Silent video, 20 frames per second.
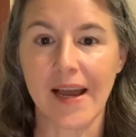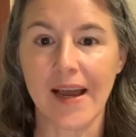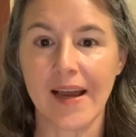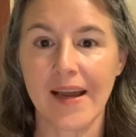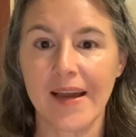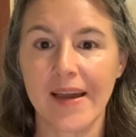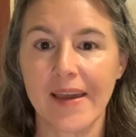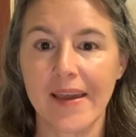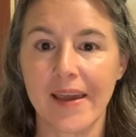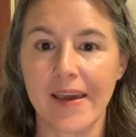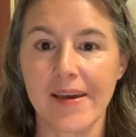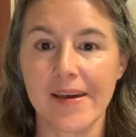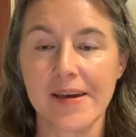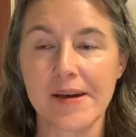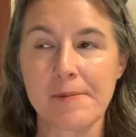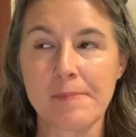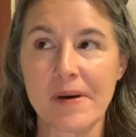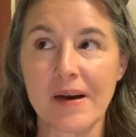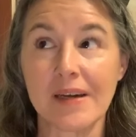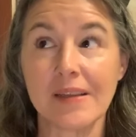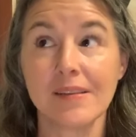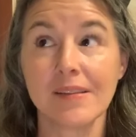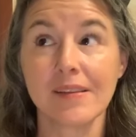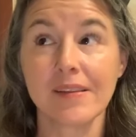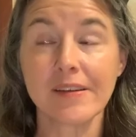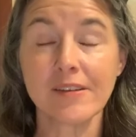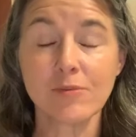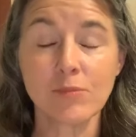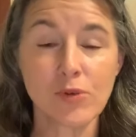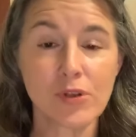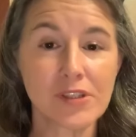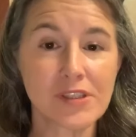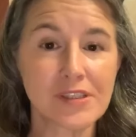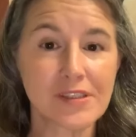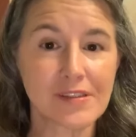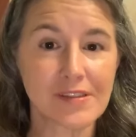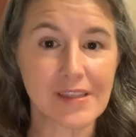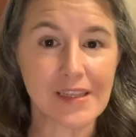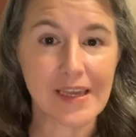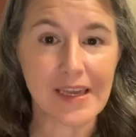I am a little more
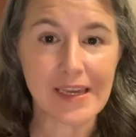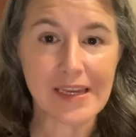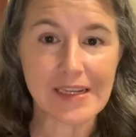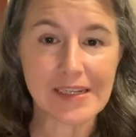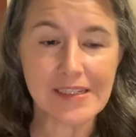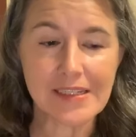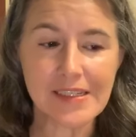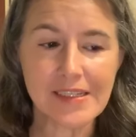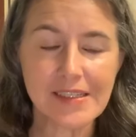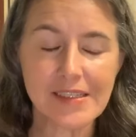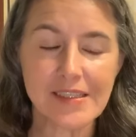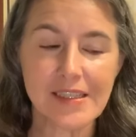delayed